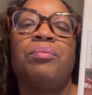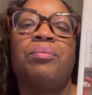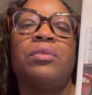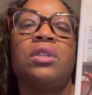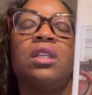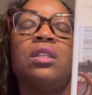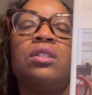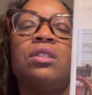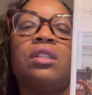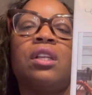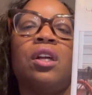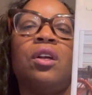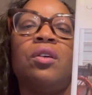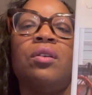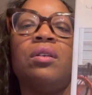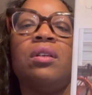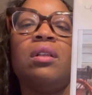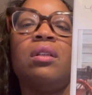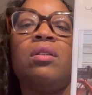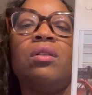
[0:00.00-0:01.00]

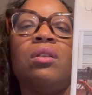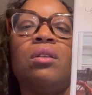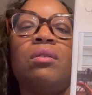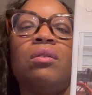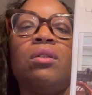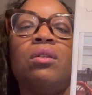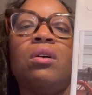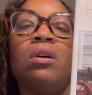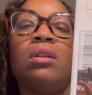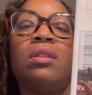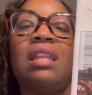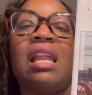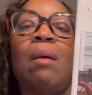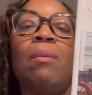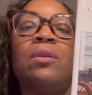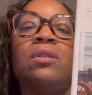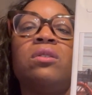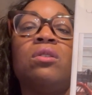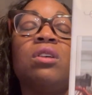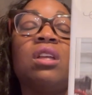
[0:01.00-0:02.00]
skirt look that I
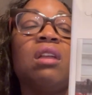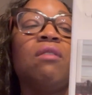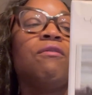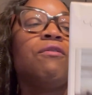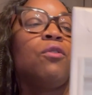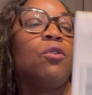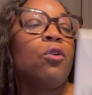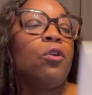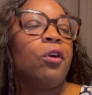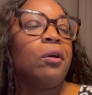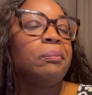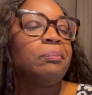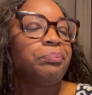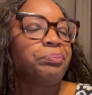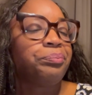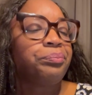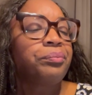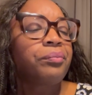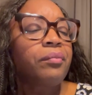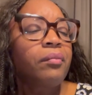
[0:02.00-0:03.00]
was looking for.
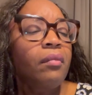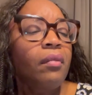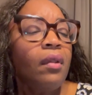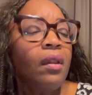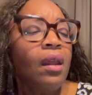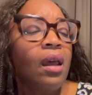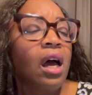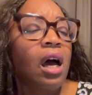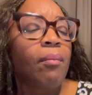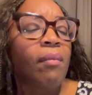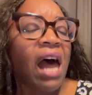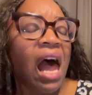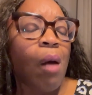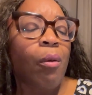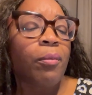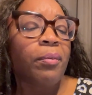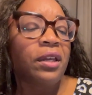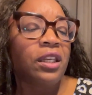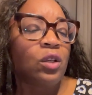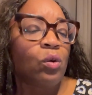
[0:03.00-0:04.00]
I
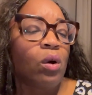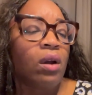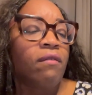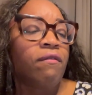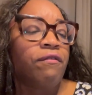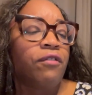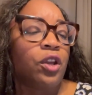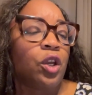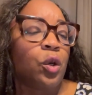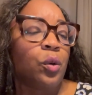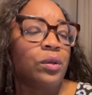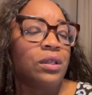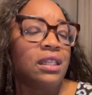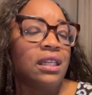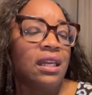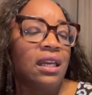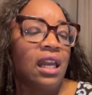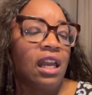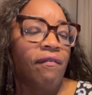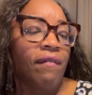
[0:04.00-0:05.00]
would be doing view
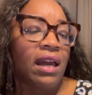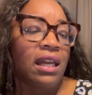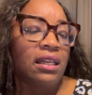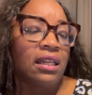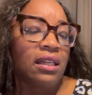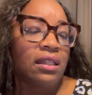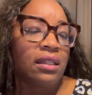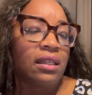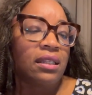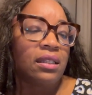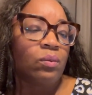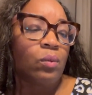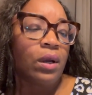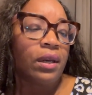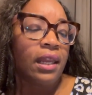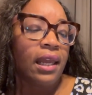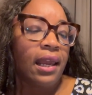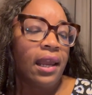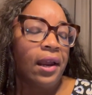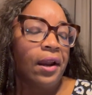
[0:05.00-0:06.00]
D if I did this
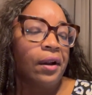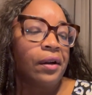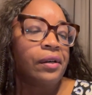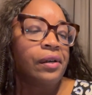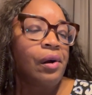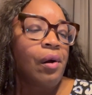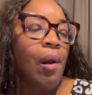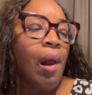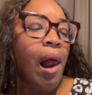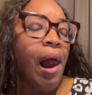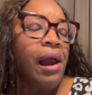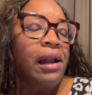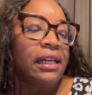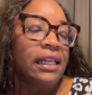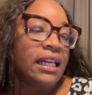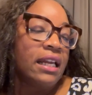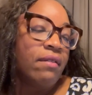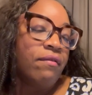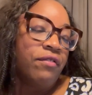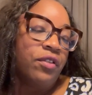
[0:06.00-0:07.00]
one here,
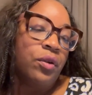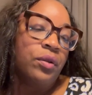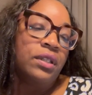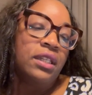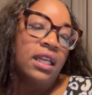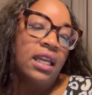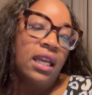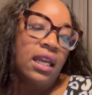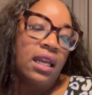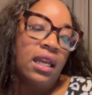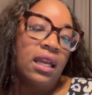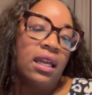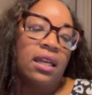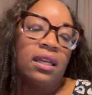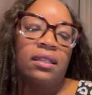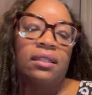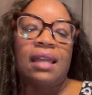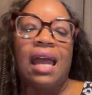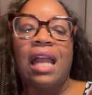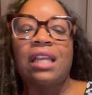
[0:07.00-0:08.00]
and view D
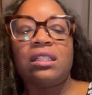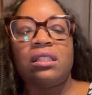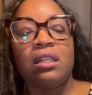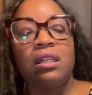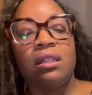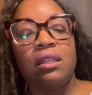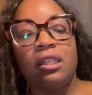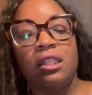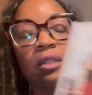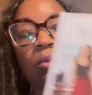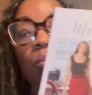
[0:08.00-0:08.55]
is actually this